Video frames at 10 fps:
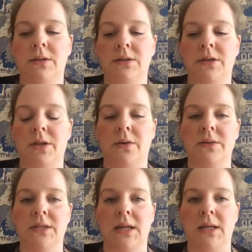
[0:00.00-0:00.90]
to those
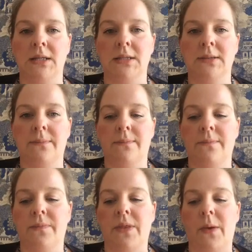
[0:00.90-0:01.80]
things
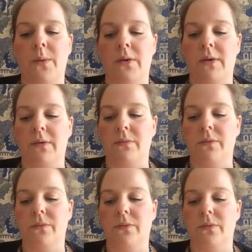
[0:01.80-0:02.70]
that we're grateful
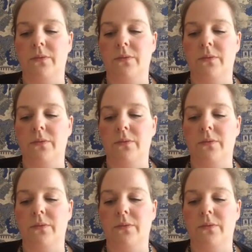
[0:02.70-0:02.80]
for.